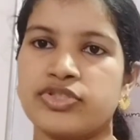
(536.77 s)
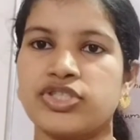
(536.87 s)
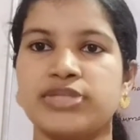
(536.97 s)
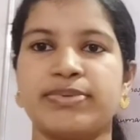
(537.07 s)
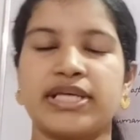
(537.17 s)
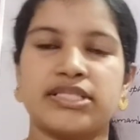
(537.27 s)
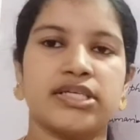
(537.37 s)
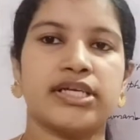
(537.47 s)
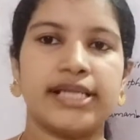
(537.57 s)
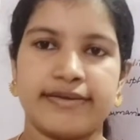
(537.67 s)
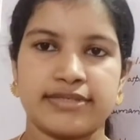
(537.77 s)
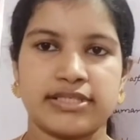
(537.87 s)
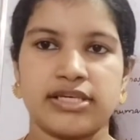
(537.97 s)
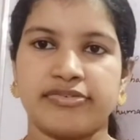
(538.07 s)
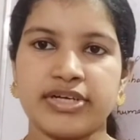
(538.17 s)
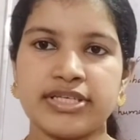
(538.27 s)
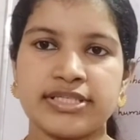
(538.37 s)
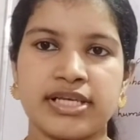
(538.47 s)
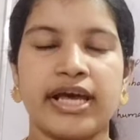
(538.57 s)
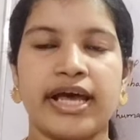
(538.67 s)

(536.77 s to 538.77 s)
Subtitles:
which is present in leaf surface,